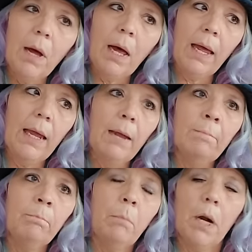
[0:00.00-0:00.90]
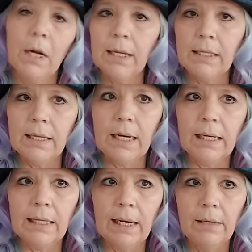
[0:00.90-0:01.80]
my markets that
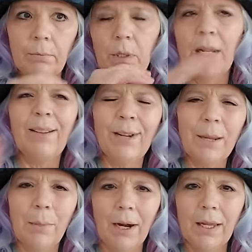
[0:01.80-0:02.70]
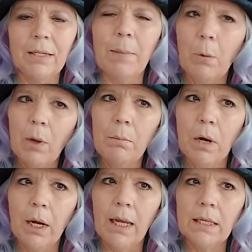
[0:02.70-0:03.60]
I did, well, not really markets, my one
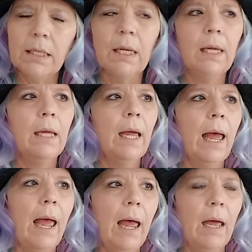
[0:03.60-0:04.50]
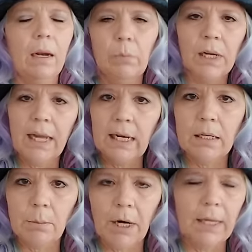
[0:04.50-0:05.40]
market, and we'll get
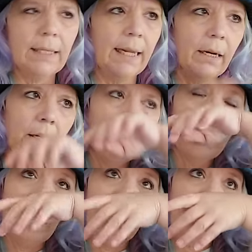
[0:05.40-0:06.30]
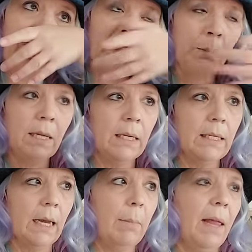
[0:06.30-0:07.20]
into markets later because I do have something to
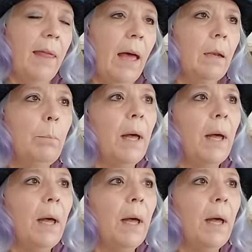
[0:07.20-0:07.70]
say about that.